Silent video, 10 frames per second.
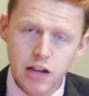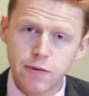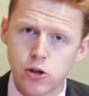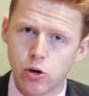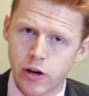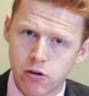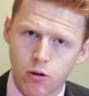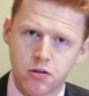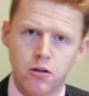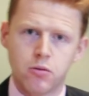his Victoria
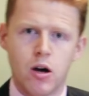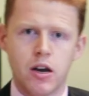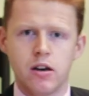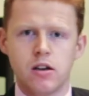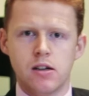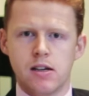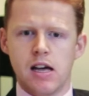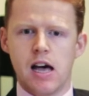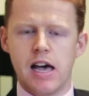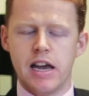Cross was won
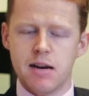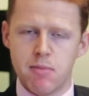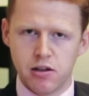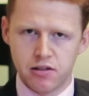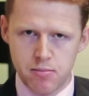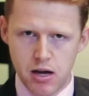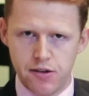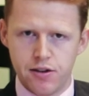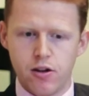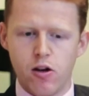in amongst the
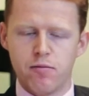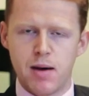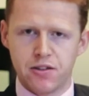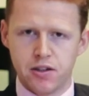mud of